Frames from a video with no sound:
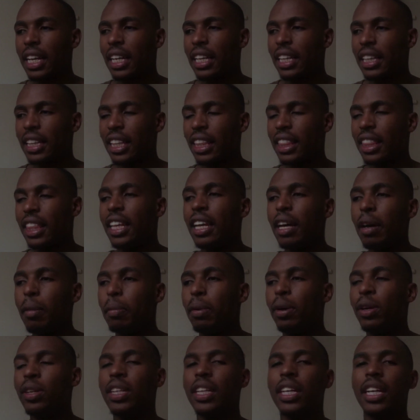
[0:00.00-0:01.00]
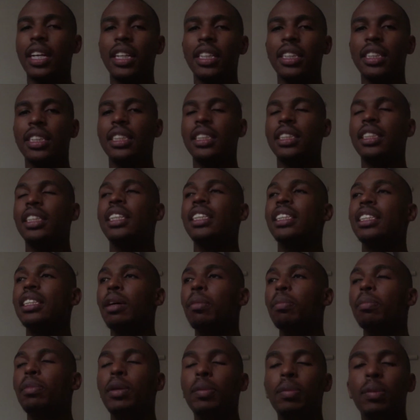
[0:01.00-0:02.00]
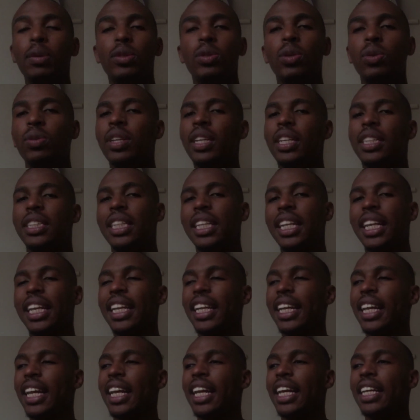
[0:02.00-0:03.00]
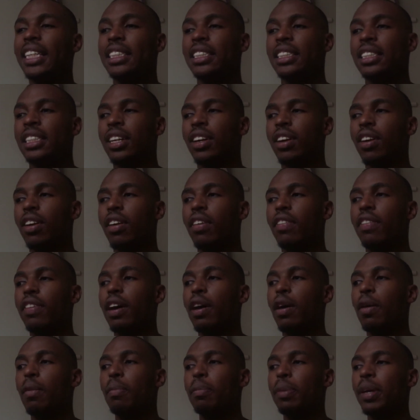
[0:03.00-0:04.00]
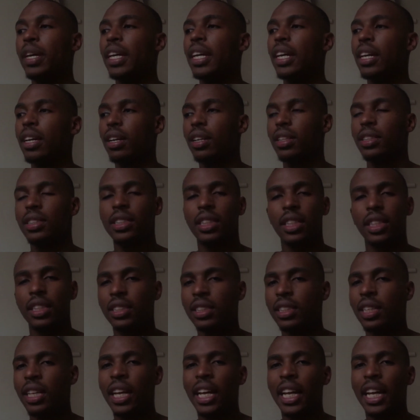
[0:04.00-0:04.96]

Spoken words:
The thing about culture is that some people don't actually realize of how bad a culture is.